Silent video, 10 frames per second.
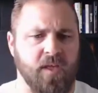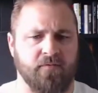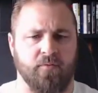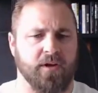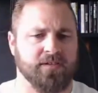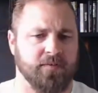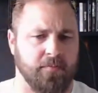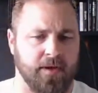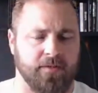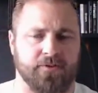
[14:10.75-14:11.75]
if you watch some
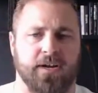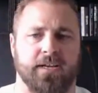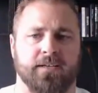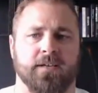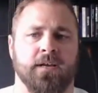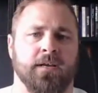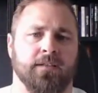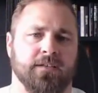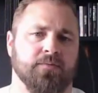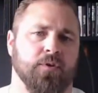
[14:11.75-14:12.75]
of my other trainings
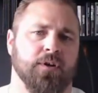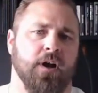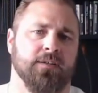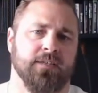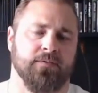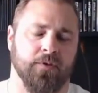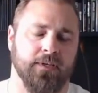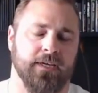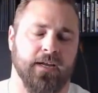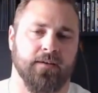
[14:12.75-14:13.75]
this is where content
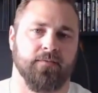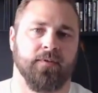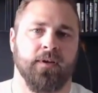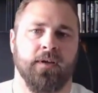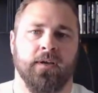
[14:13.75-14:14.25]
really kind of